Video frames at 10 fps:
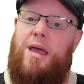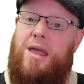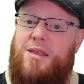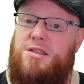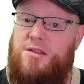And
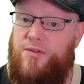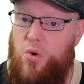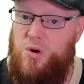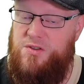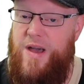this is, of
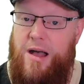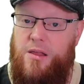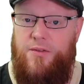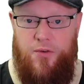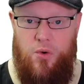course,
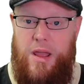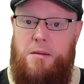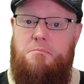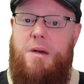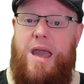valid for a
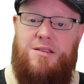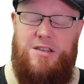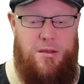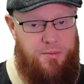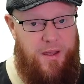max
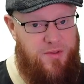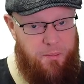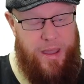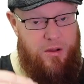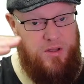heap. If the
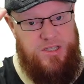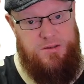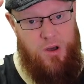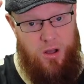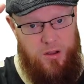parent's
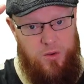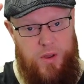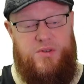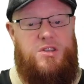smaller, we have to